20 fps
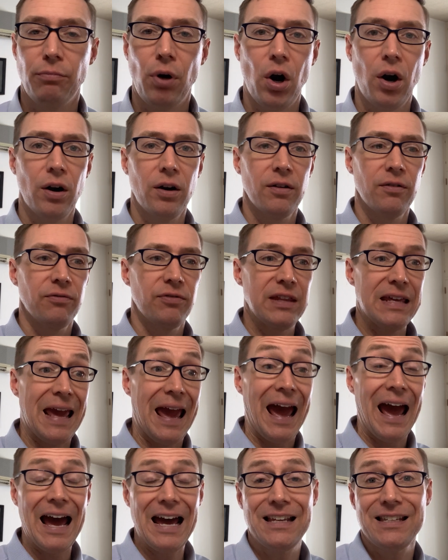part of the
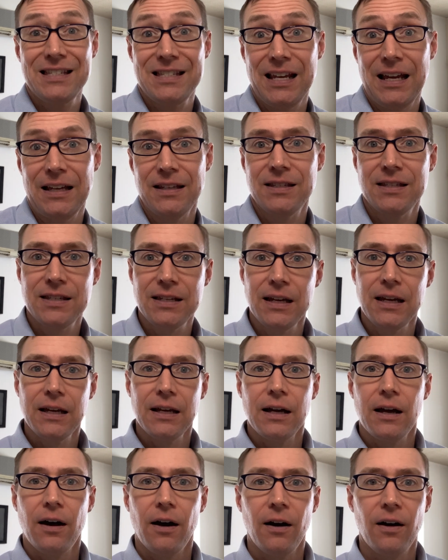assets
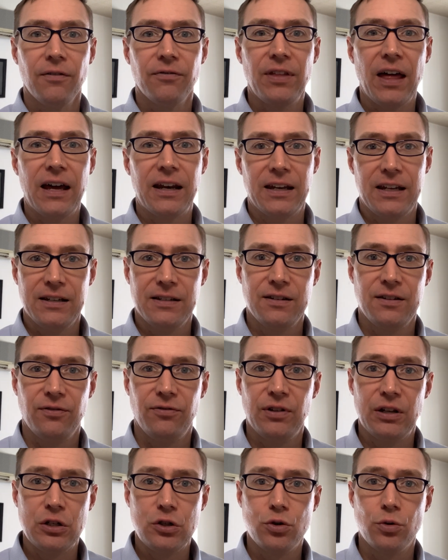of that
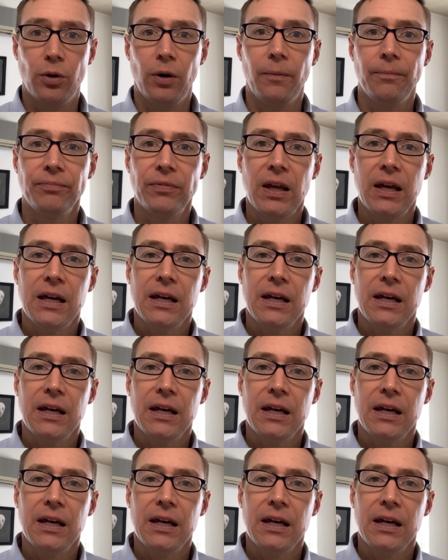individual.